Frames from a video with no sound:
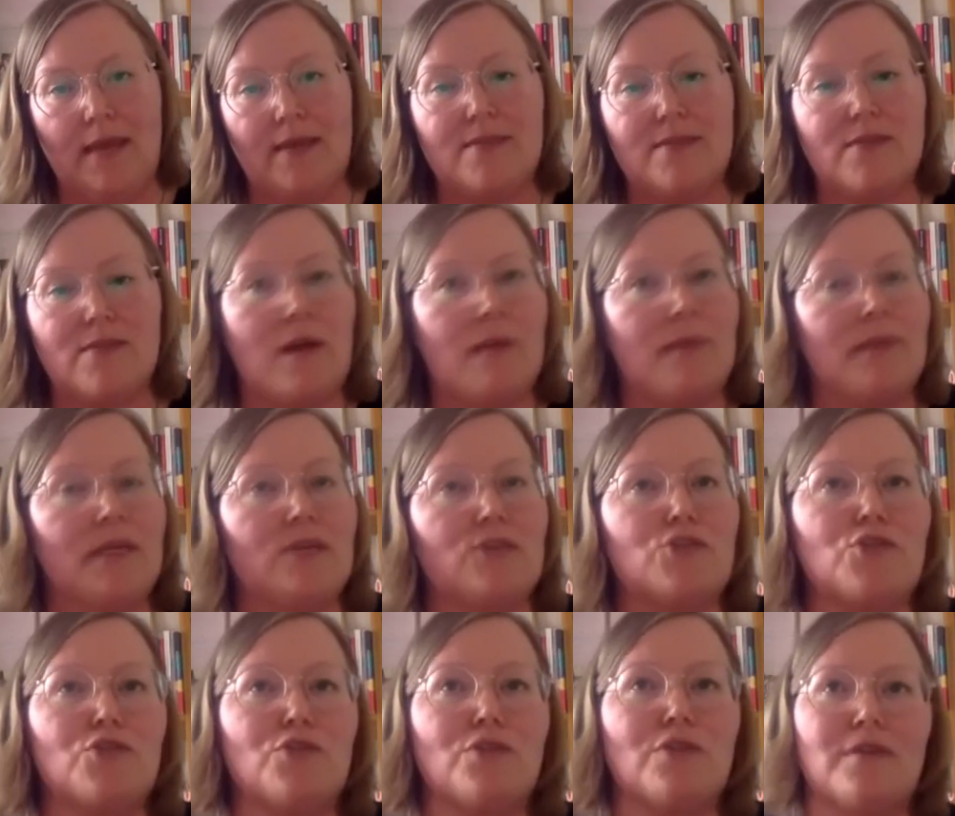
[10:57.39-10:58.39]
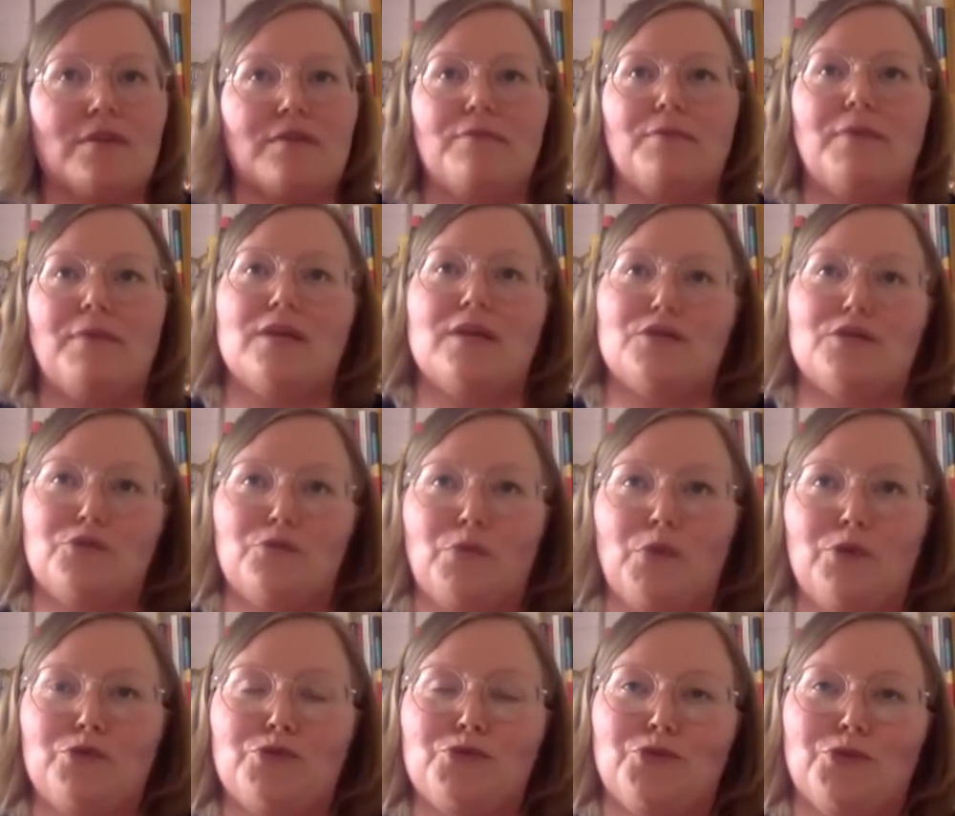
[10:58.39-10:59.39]
So I'm not sure if we are
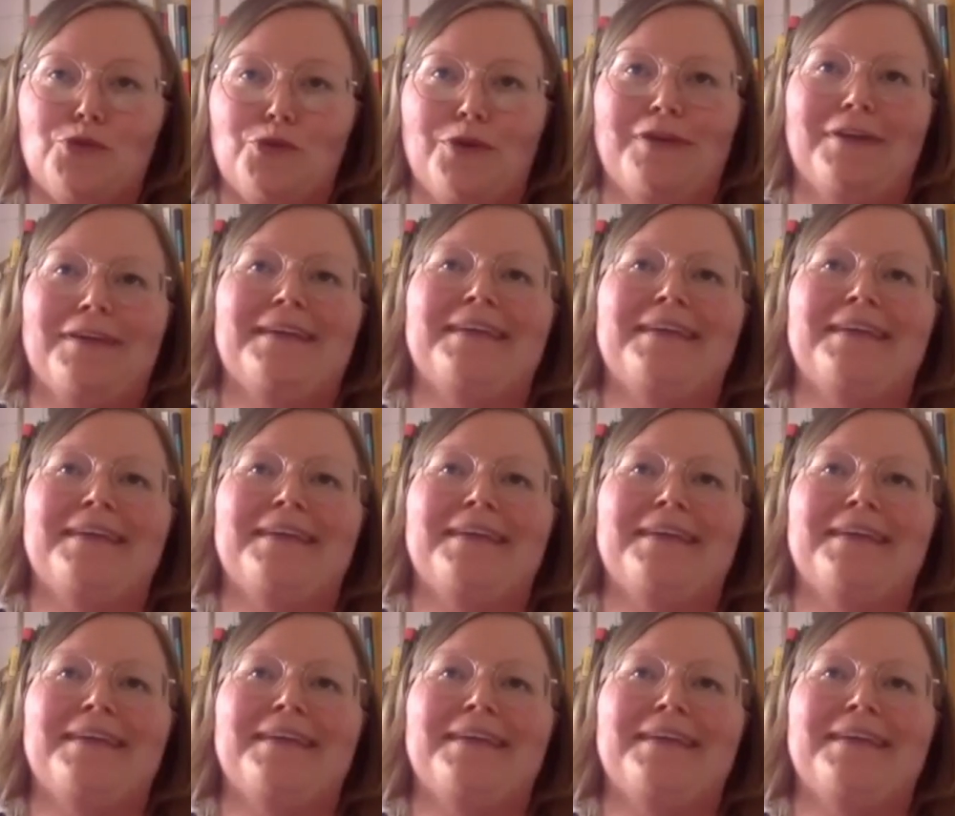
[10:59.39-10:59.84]
supposed to